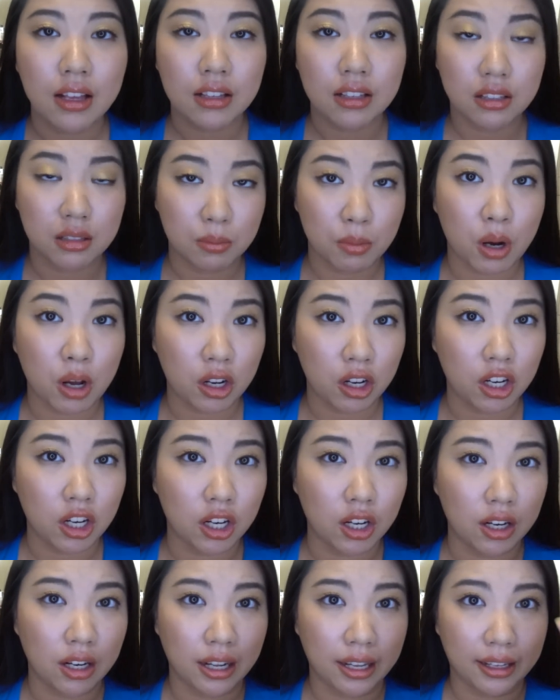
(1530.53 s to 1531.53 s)

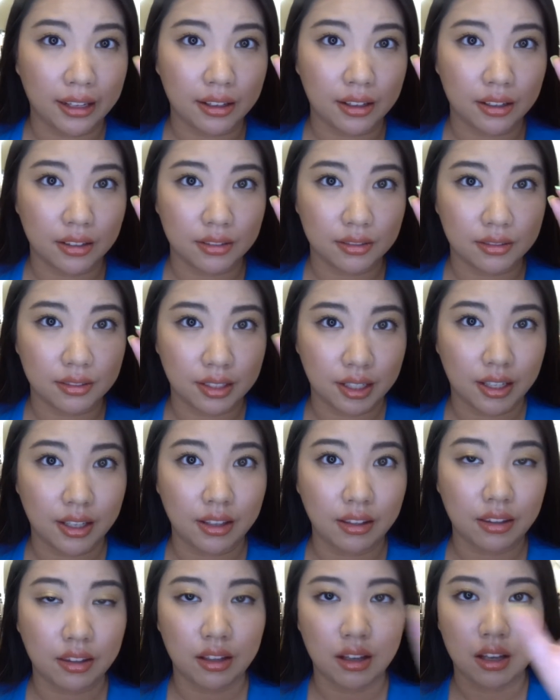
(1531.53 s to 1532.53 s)
smaller like
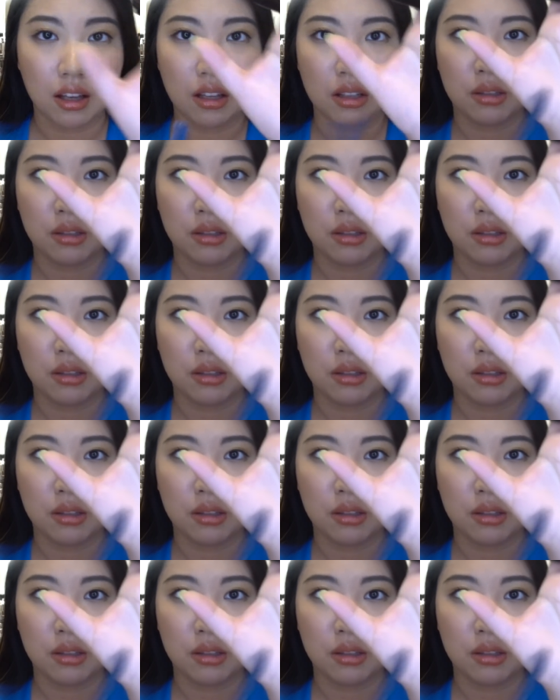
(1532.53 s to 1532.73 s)
teeth